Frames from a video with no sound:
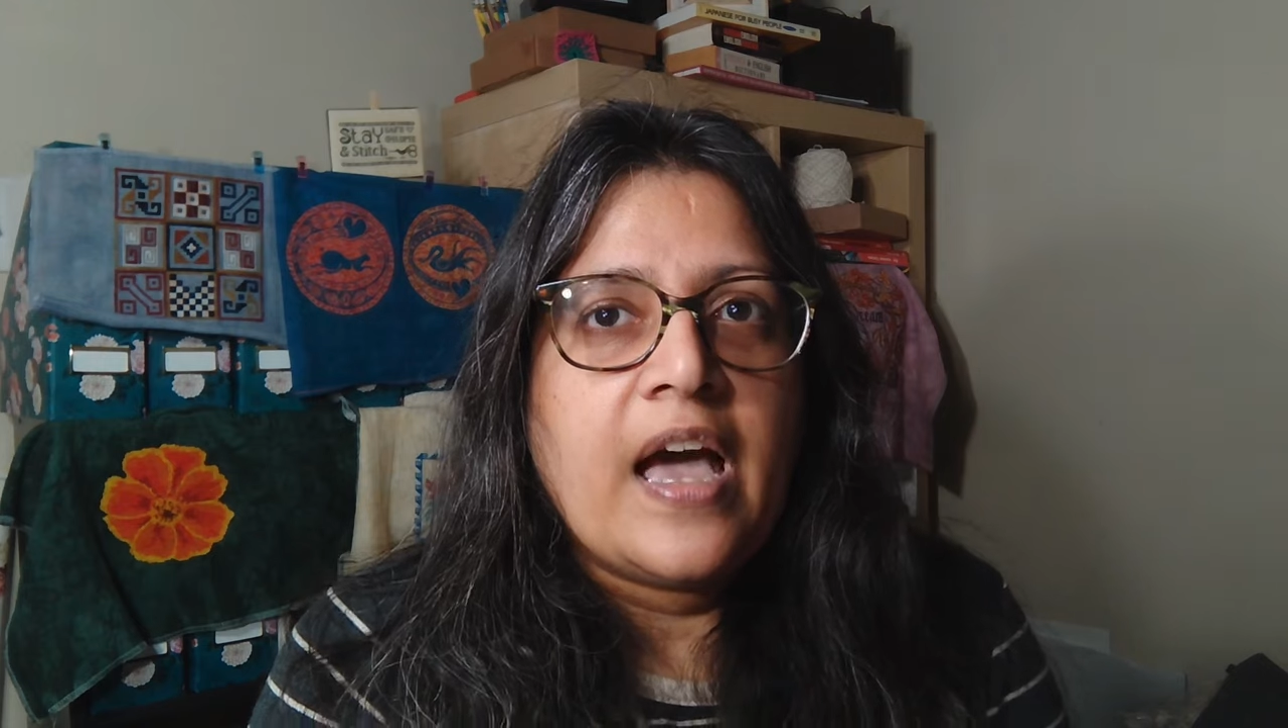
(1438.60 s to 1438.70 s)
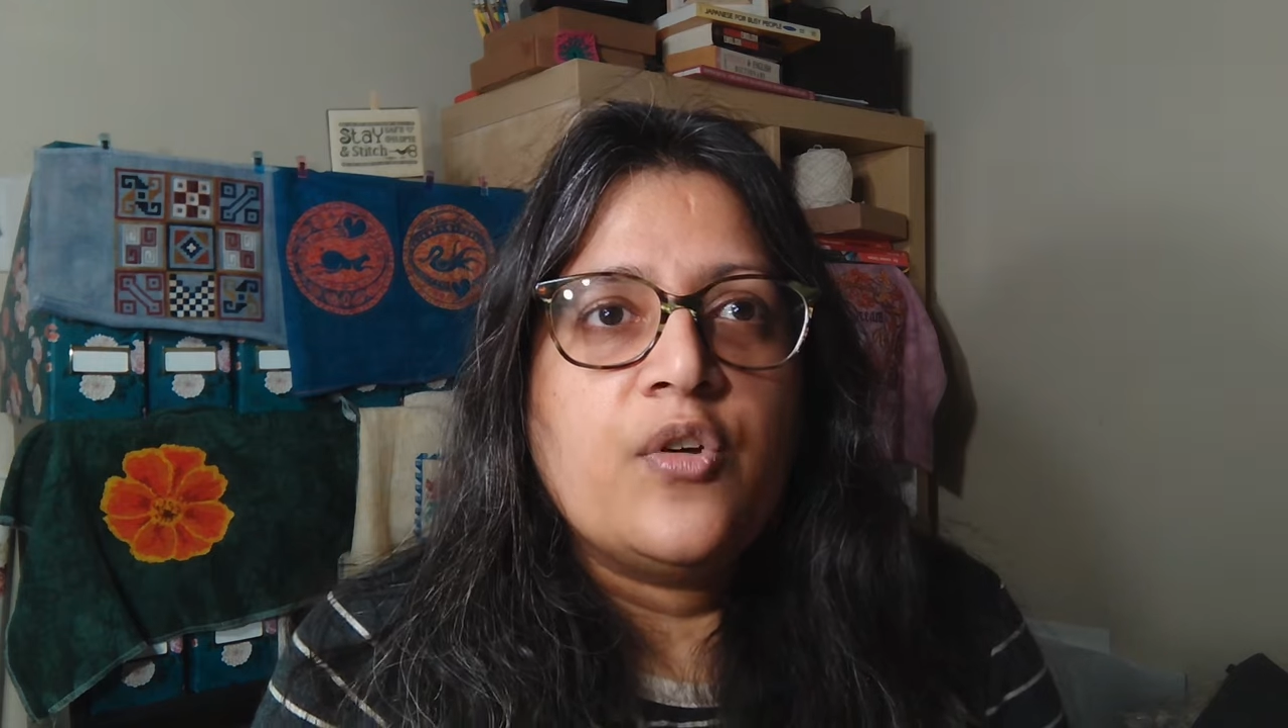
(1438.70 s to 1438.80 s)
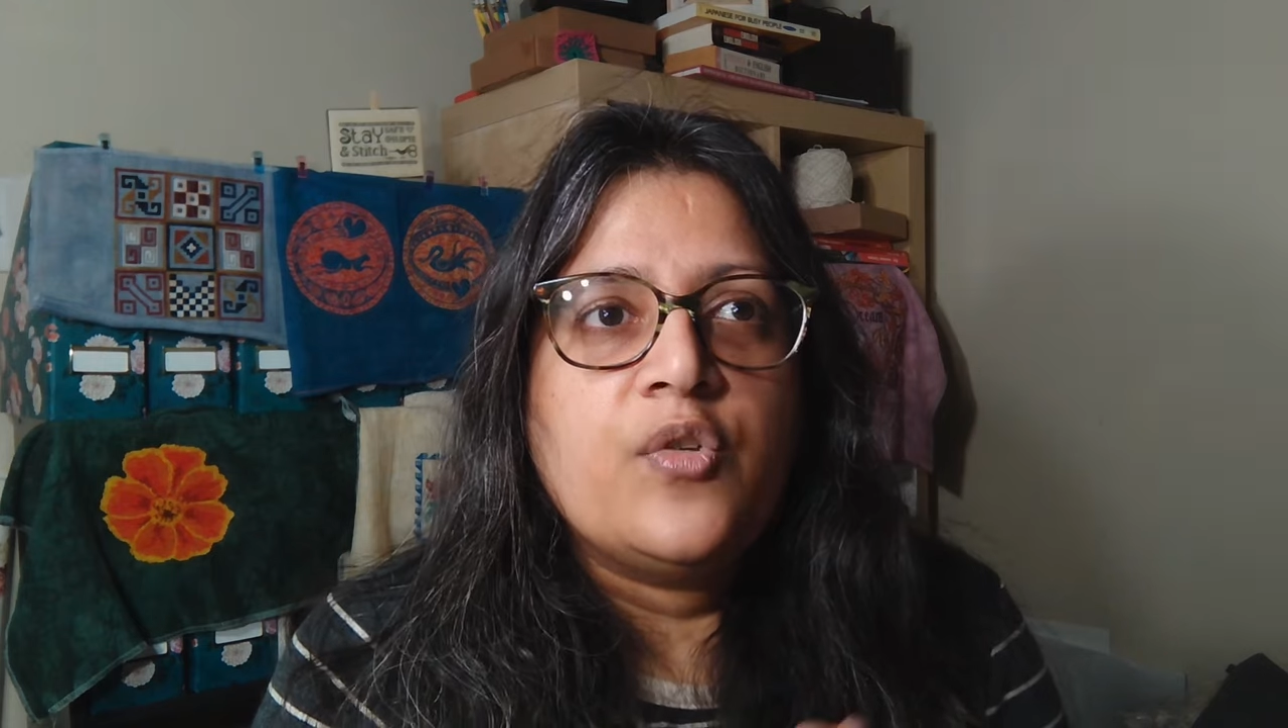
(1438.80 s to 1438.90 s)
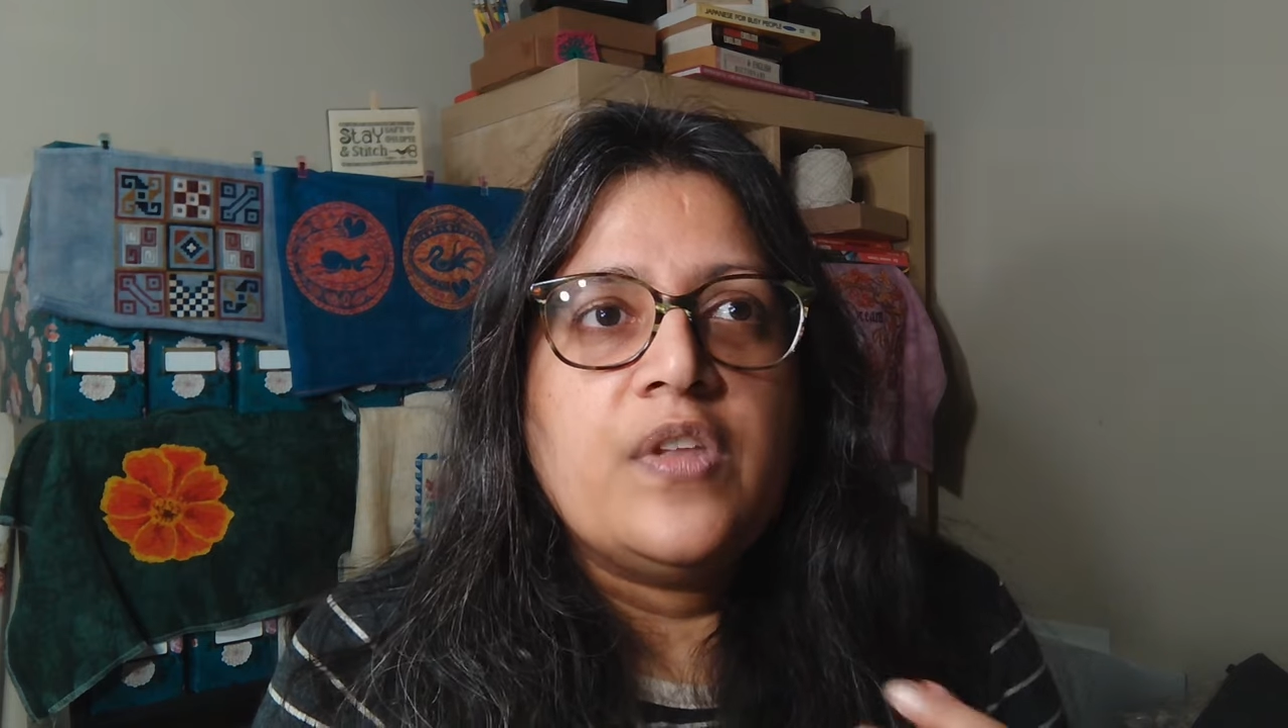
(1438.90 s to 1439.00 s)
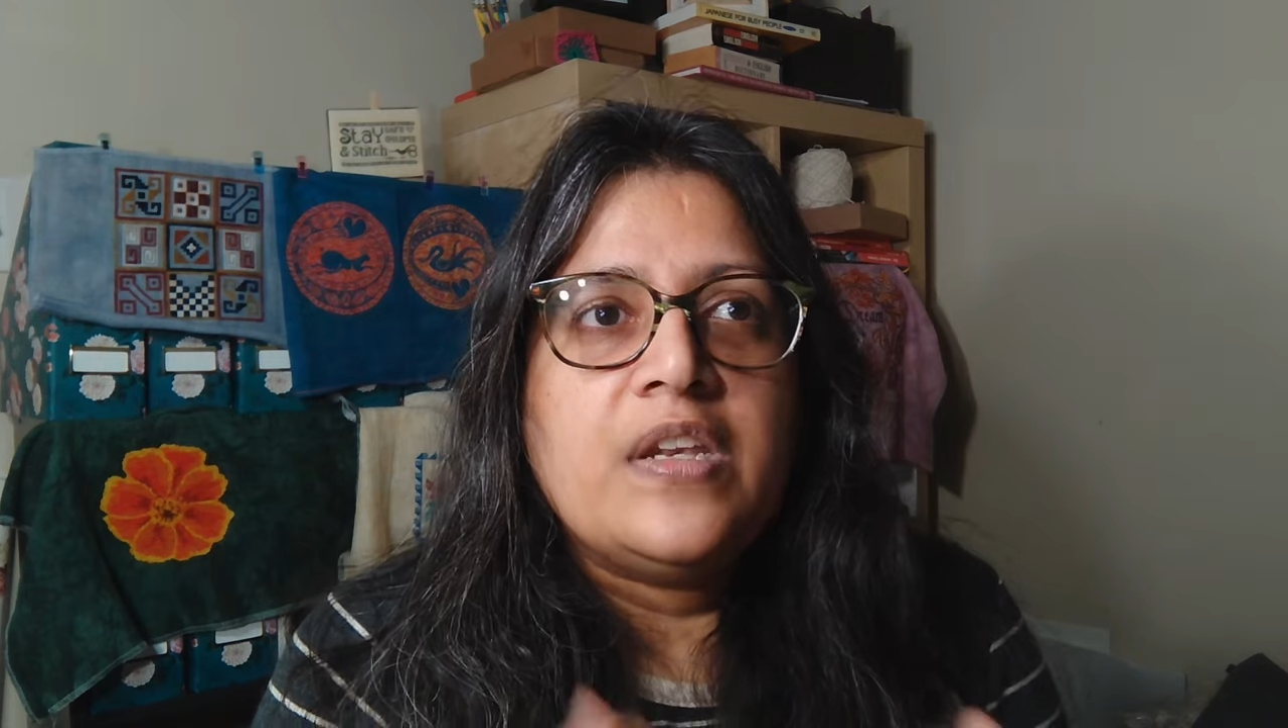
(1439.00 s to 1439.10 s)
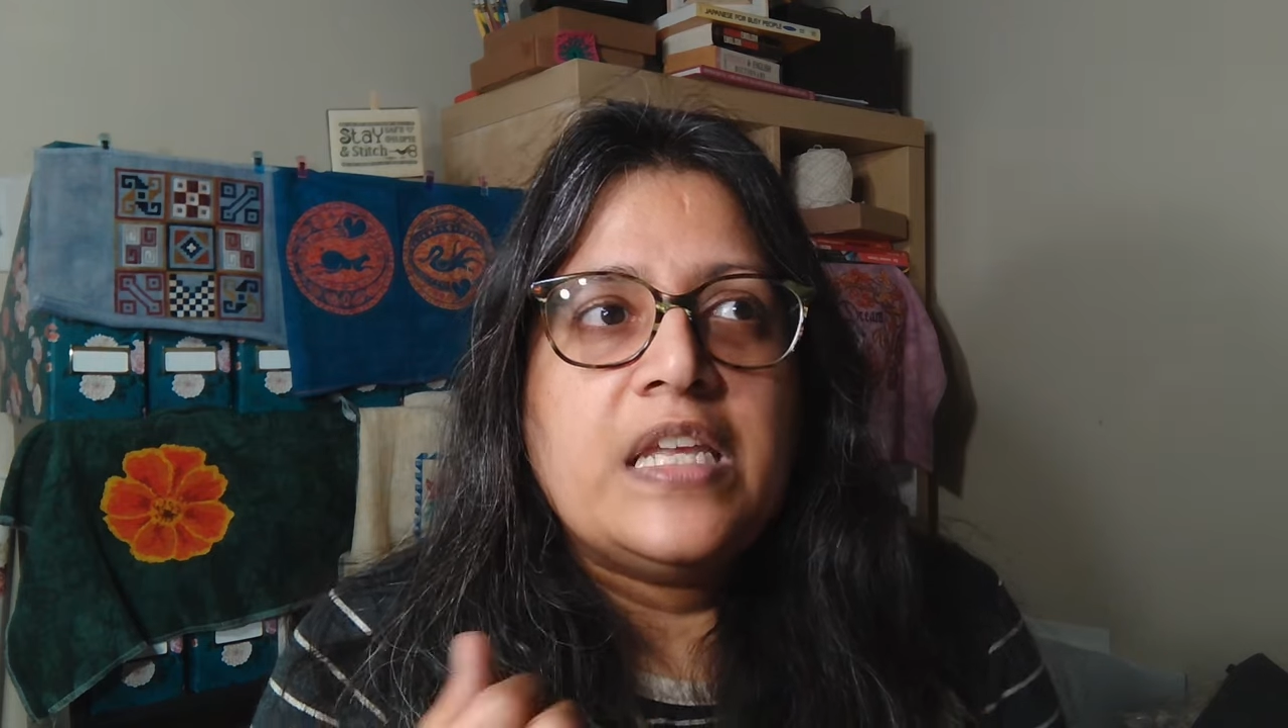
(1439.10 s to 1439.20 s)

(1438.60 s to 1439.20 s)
how do the